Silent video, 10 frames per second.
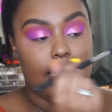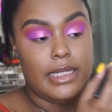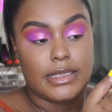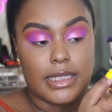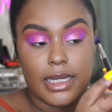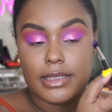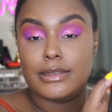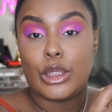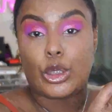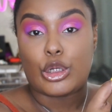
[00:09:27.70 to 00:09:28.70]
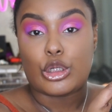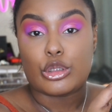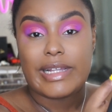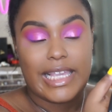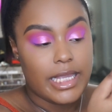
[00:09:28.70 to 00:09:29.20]
I need to
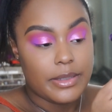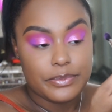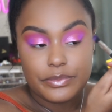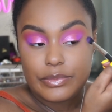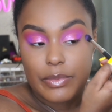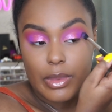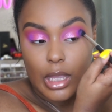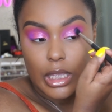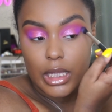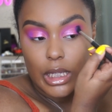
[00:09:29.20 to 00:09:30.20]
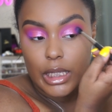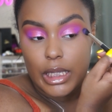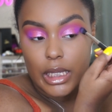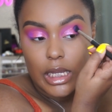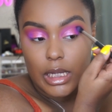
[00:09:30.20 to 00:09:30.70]
hurry.
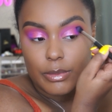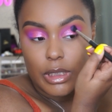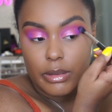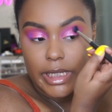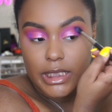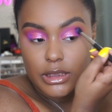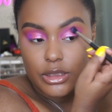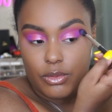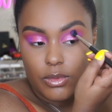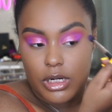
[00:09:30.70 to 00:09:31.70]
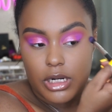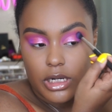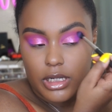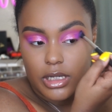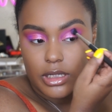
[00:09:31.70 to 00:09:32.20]
I'm going to
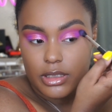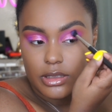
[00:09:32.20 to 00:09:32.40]
work.